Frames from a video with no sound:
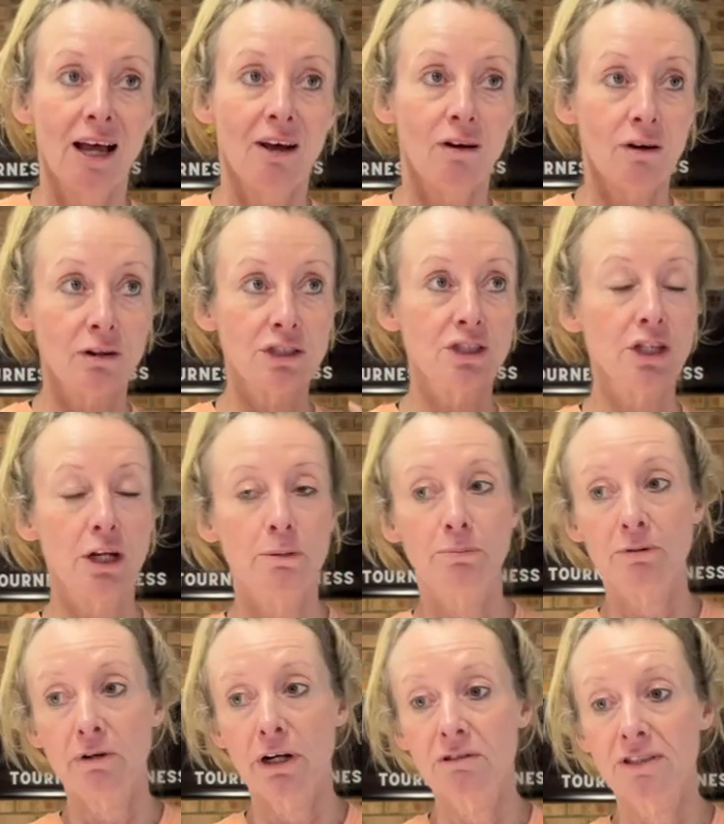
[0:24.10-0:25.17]

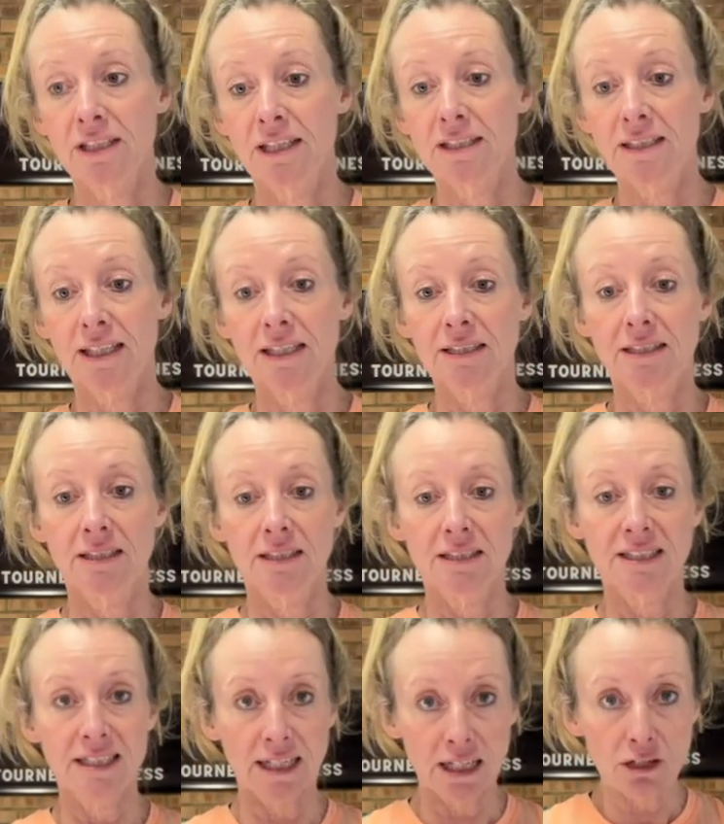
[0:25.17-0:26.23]
osteoporosis is the
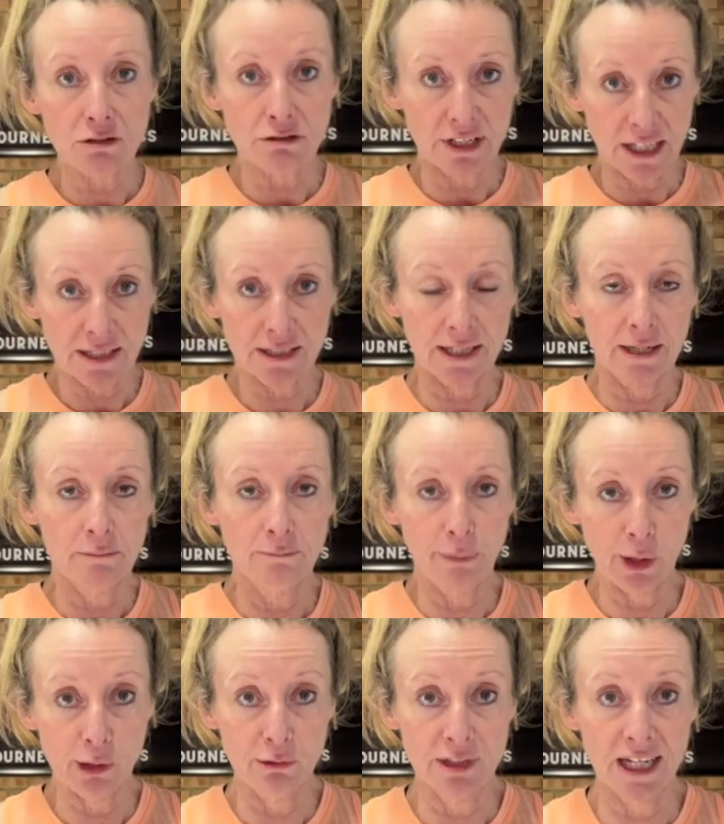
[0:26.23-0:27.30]
decrease in
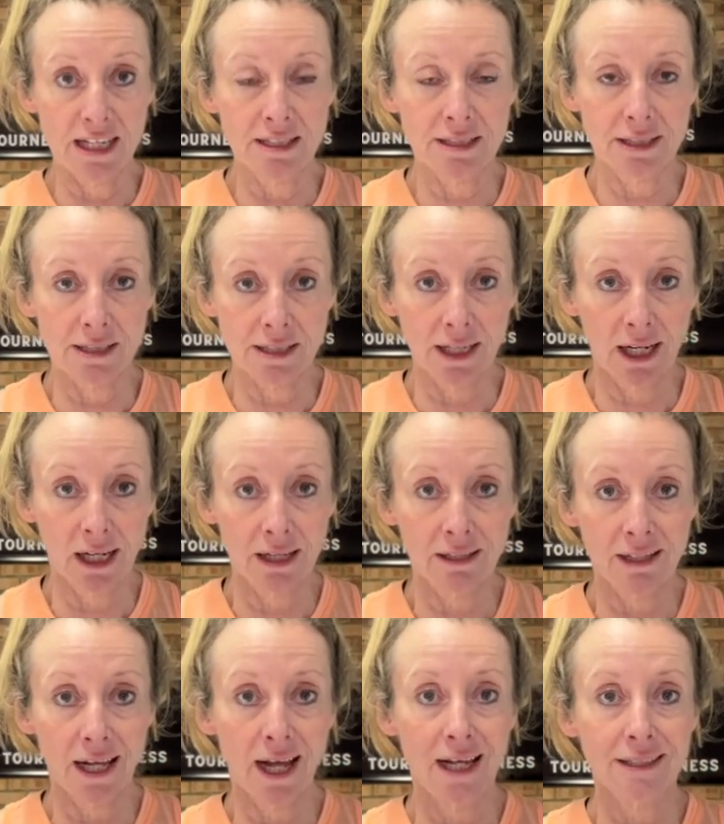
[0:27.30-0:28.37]
bone density
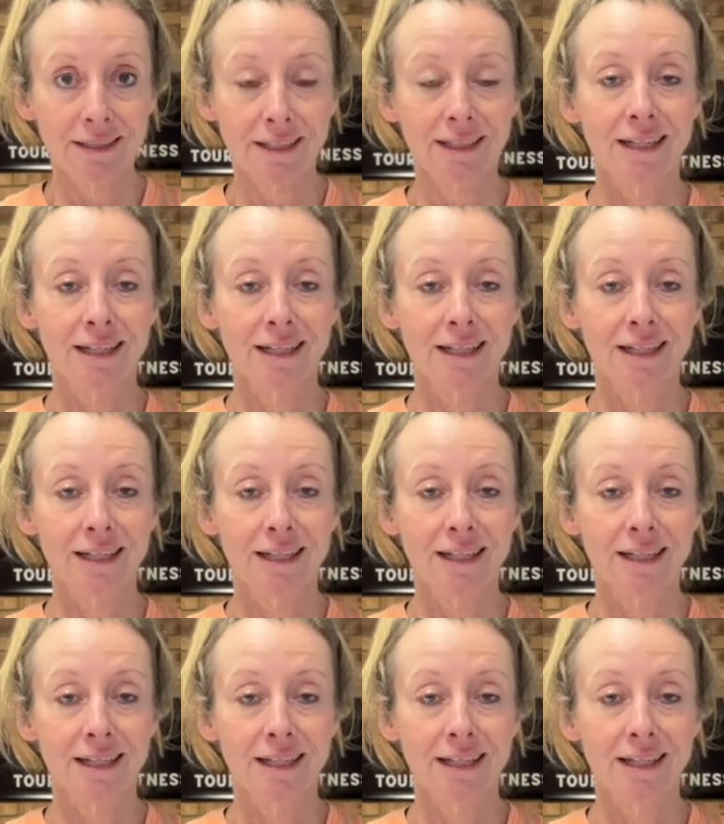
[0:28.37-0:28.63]
that